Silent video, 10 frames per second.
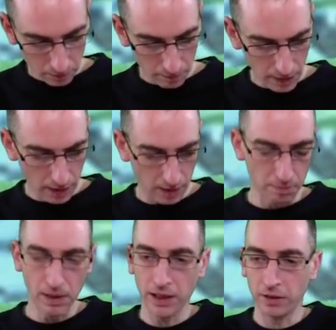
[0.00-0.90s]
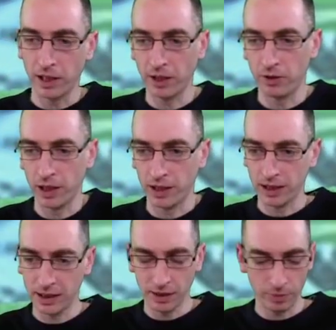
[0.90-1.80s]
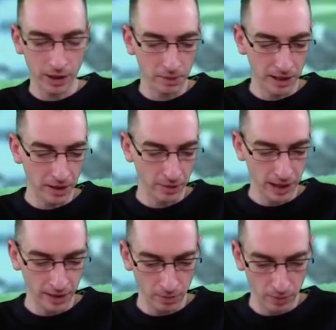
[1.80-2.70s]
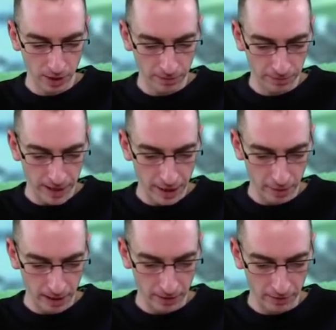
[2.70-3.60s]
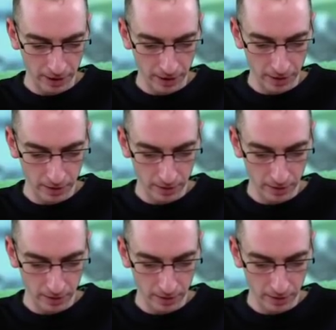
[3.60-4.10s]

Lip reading: Ugh, minor great right. Let's see if we're going to be okay. Gone with a fair amount of curl.